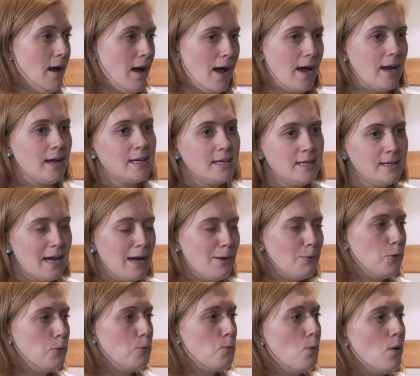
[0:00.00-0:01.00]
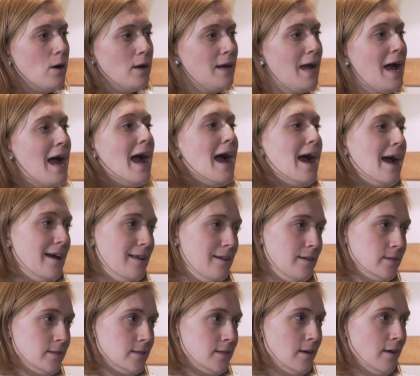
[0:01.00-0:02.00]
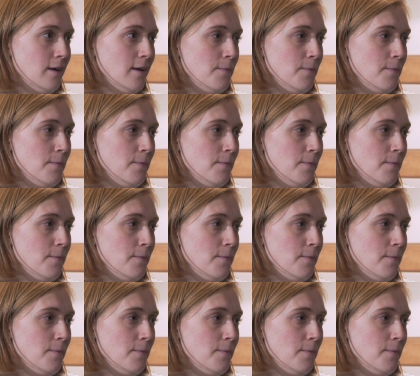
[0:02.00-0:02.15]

And I can count on one hand